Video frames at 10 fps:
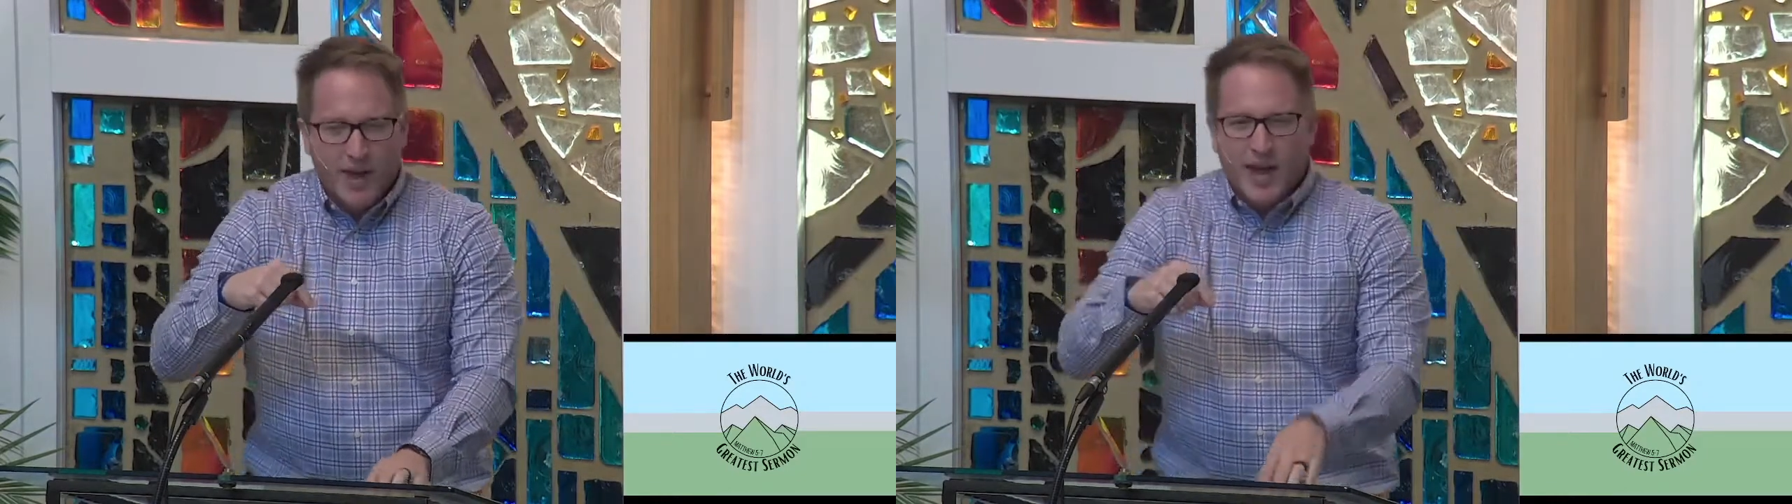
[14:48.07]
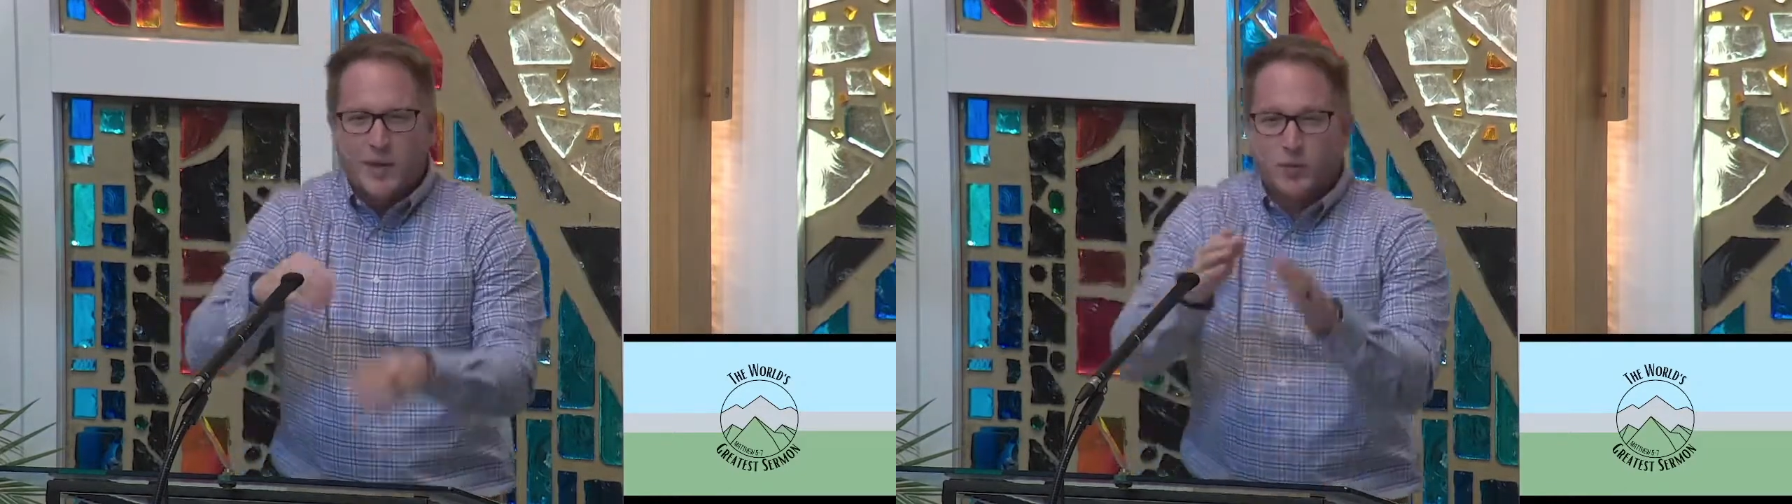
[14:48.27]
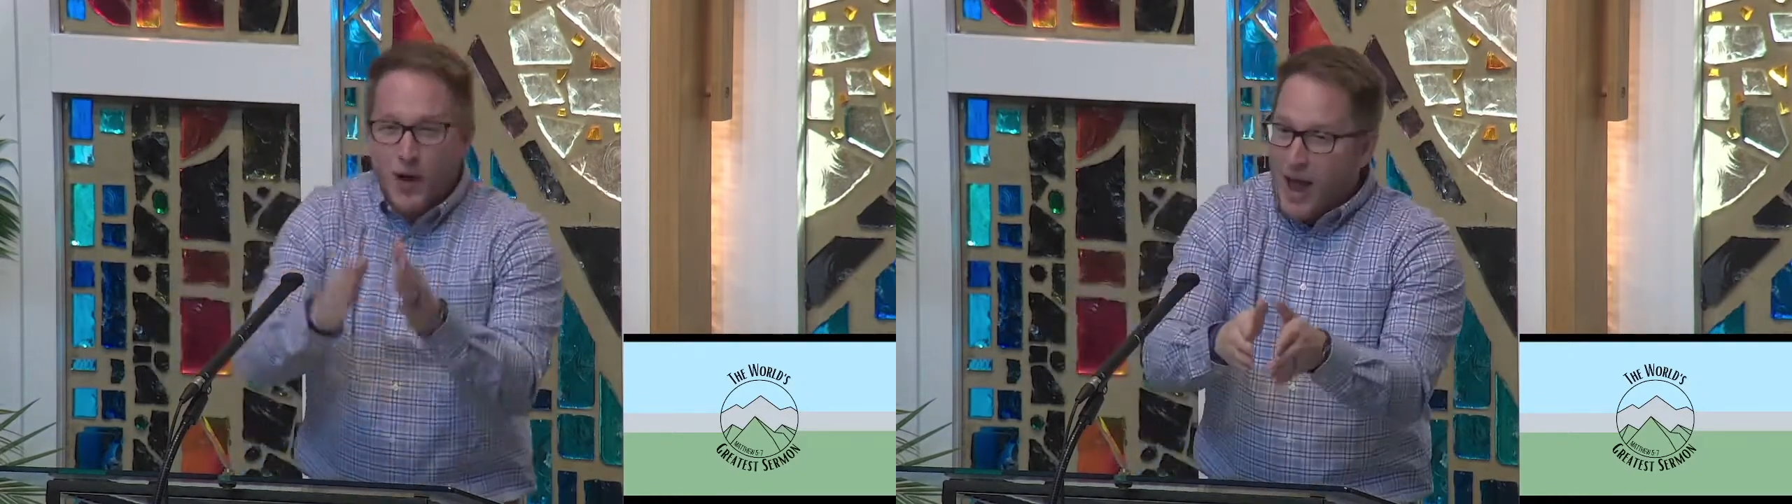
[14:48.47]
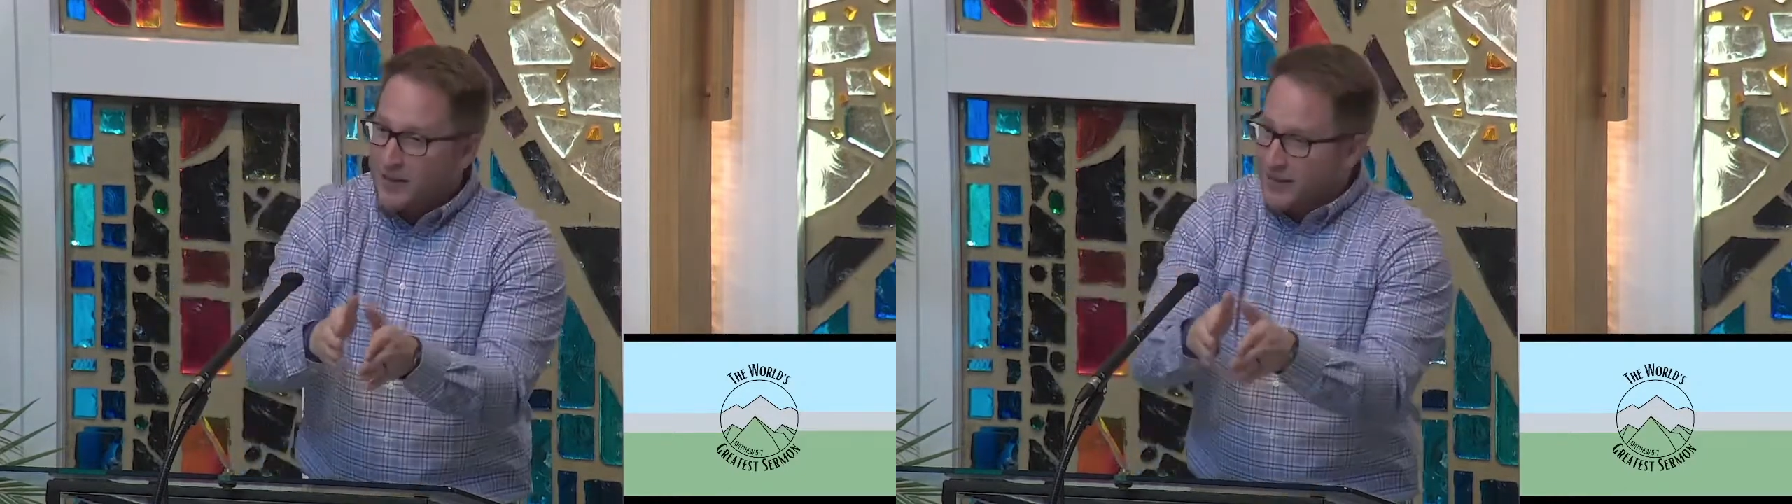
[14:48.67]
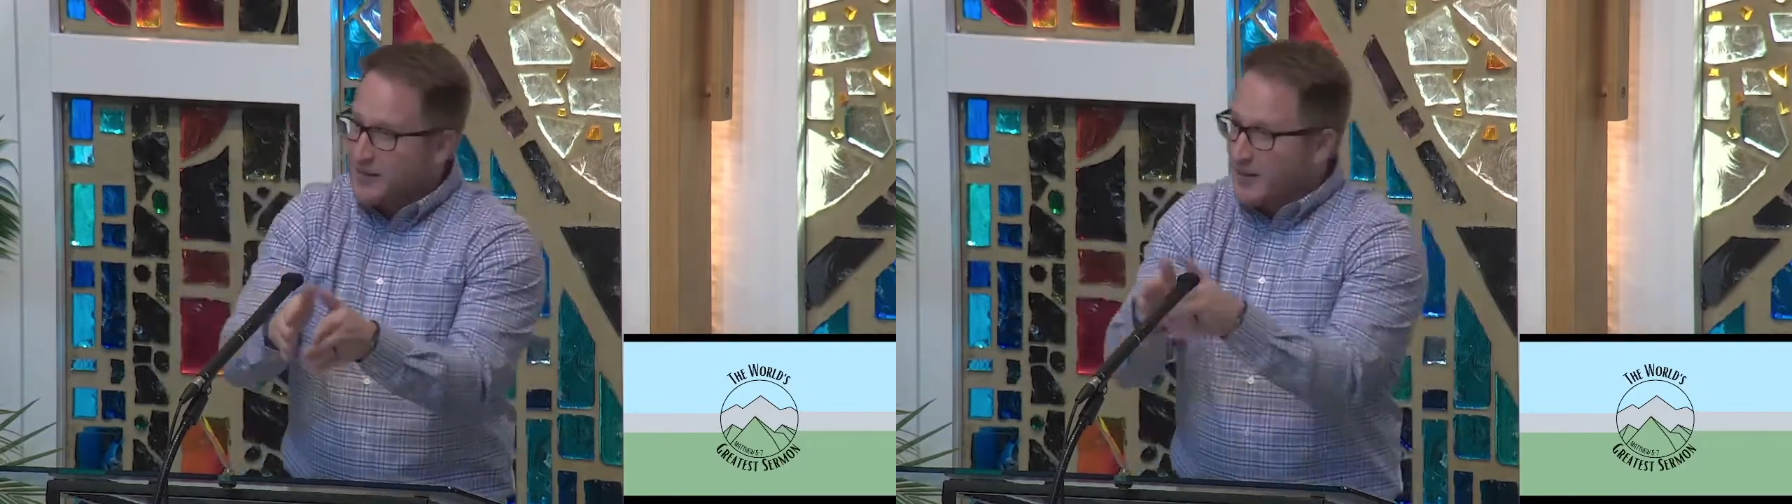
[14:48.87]
and
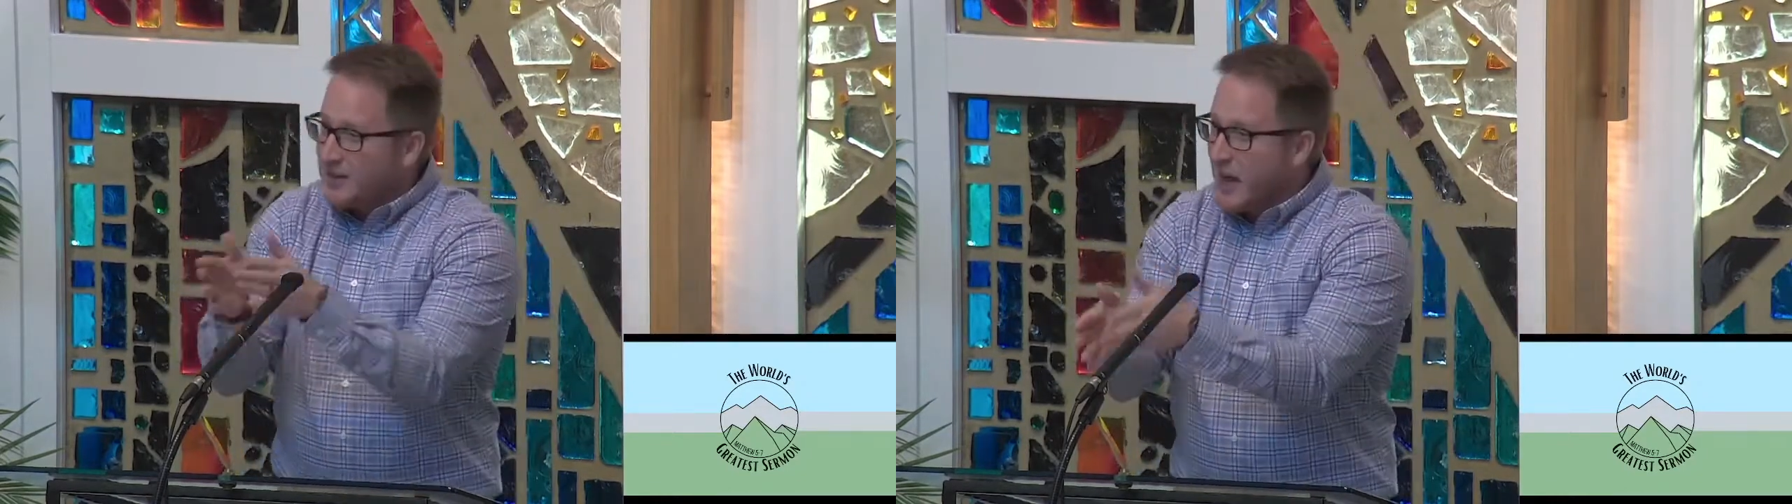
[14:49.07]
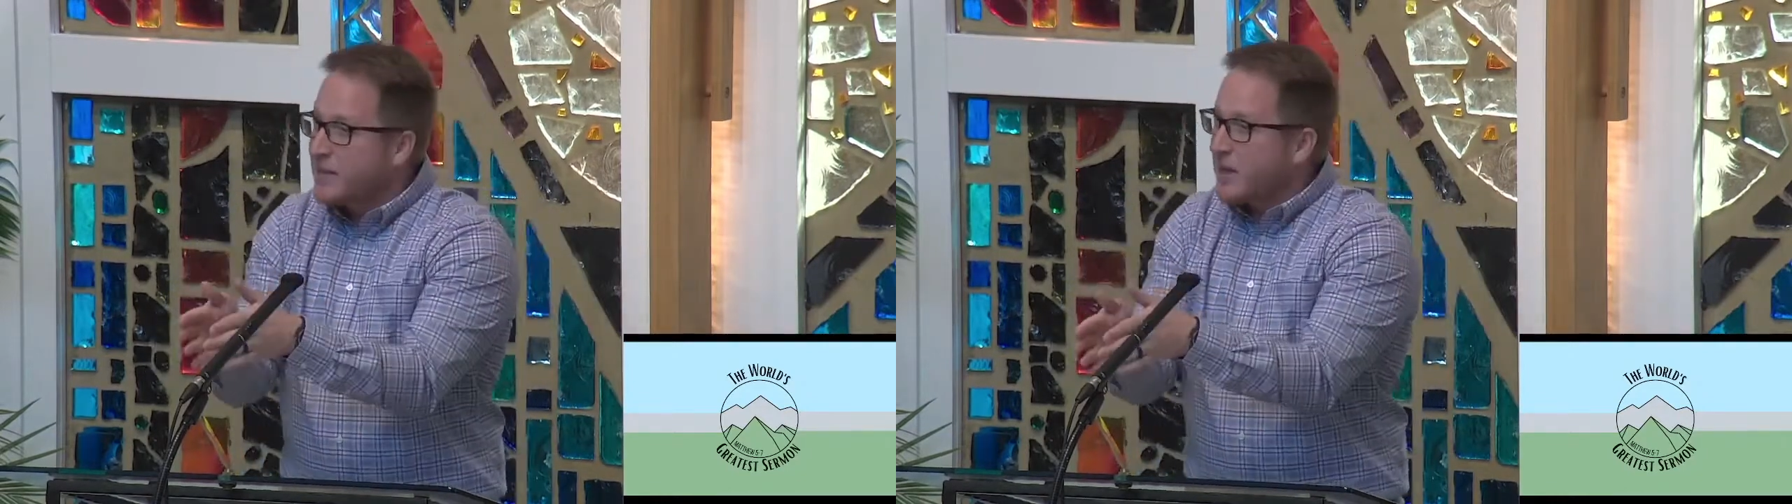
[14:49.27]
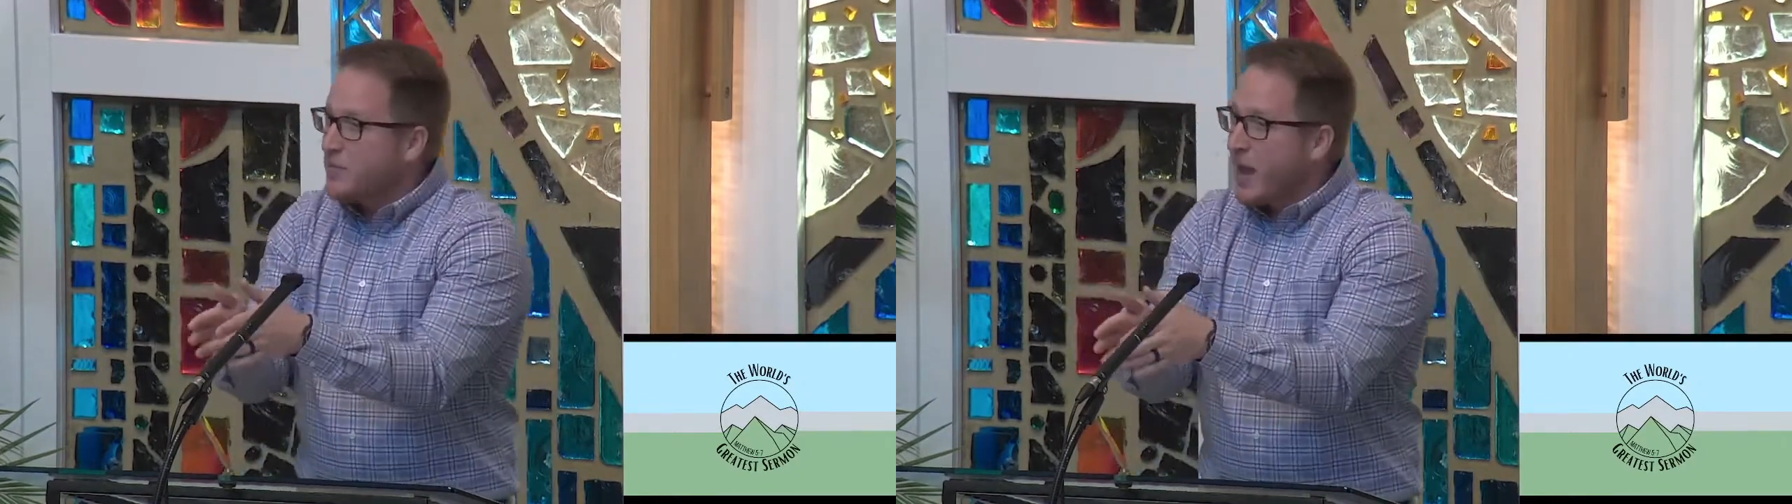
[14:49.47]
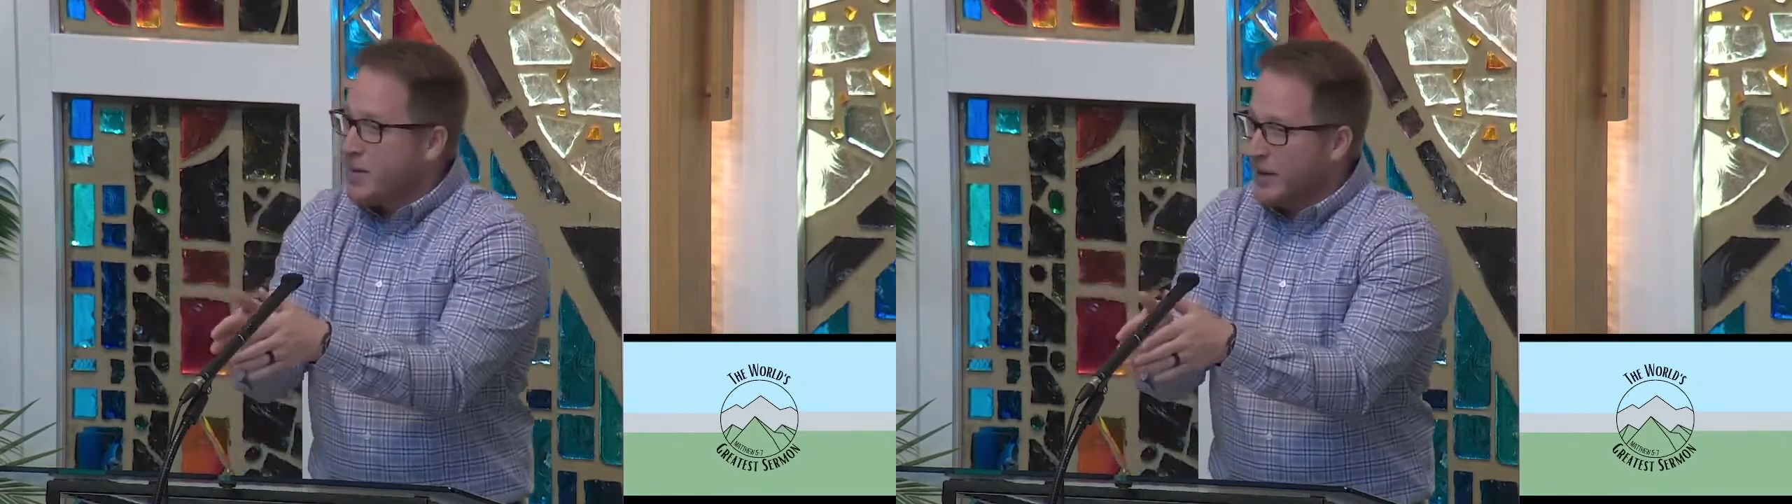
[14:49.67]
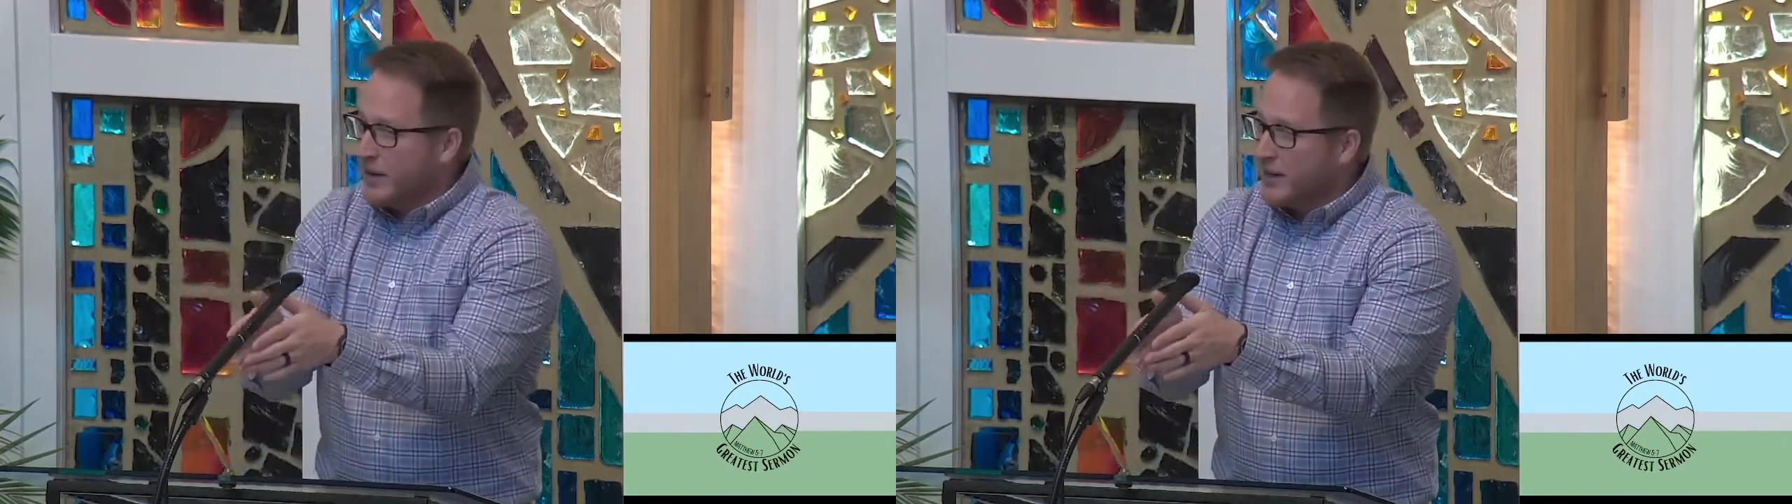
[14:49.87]
practice the 10th
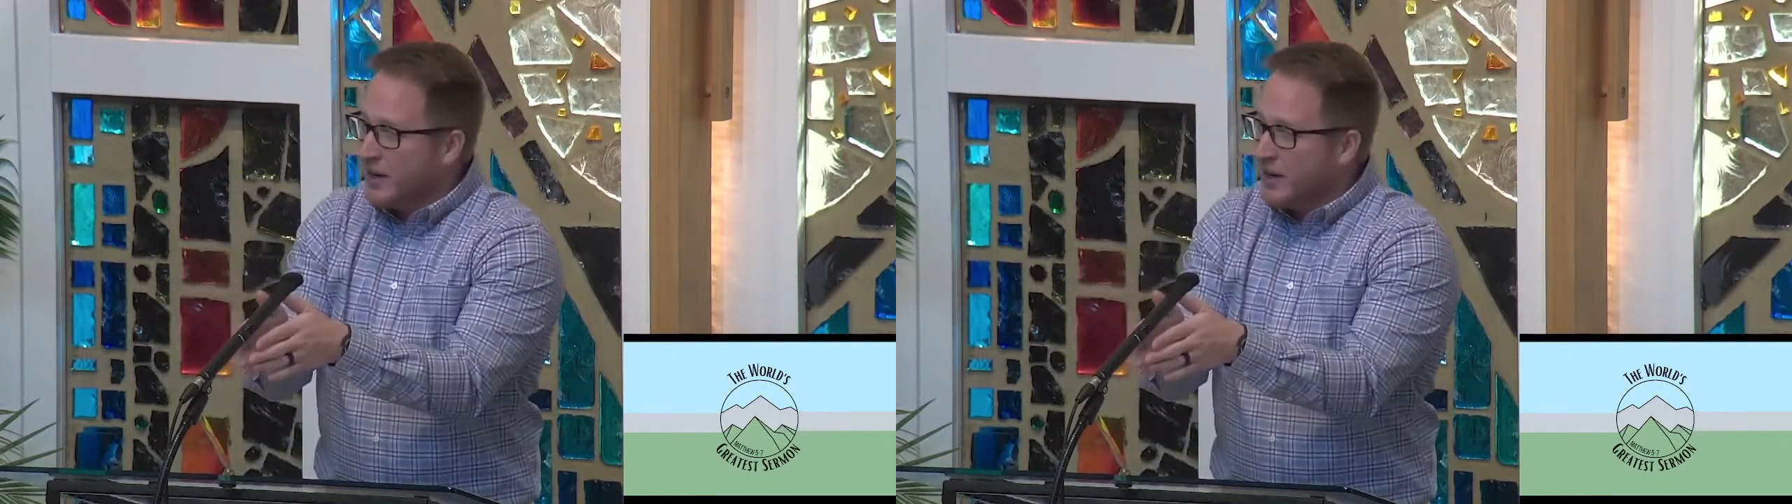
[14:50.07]
commandment.